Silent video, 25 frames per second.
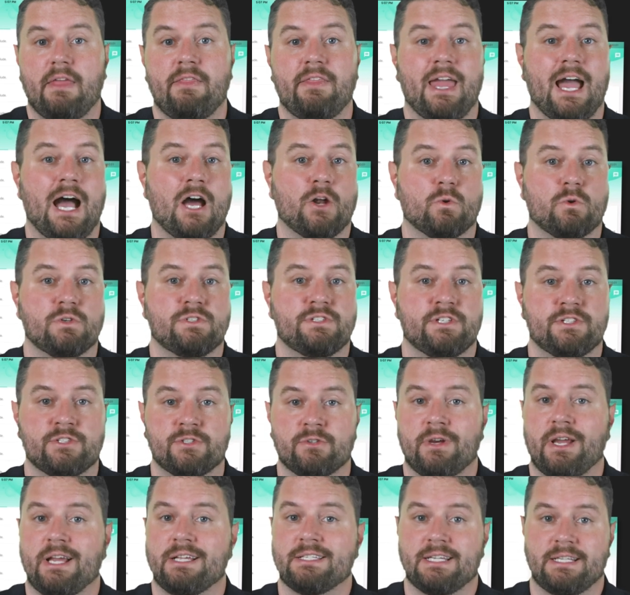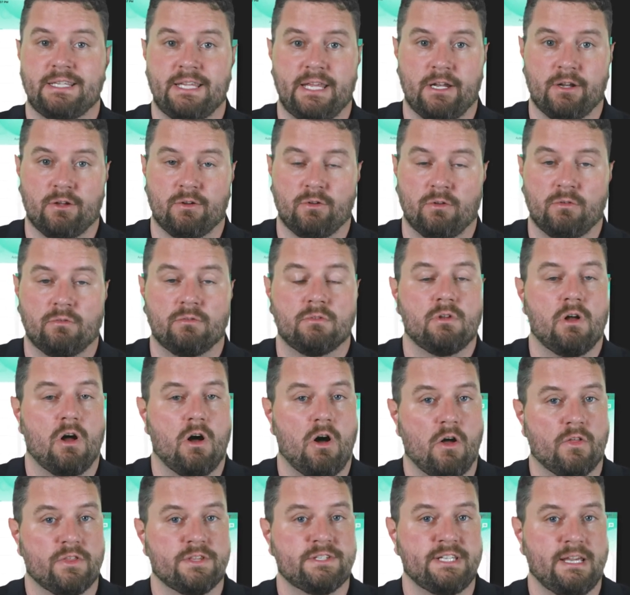the outdoor sensor is identical,
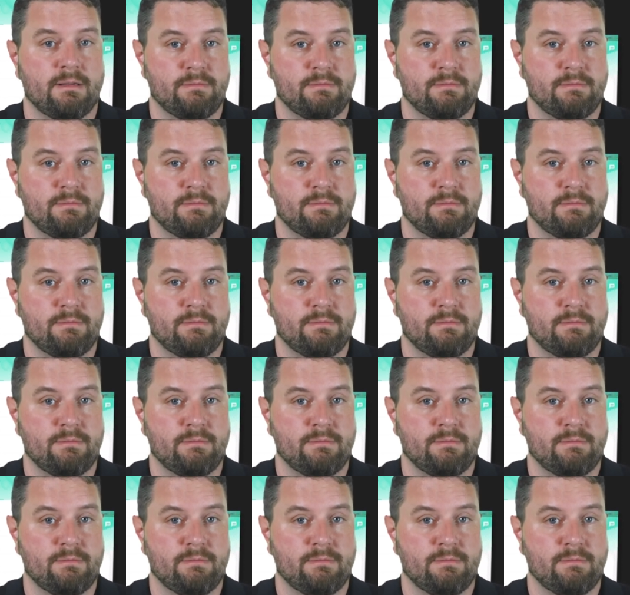all the same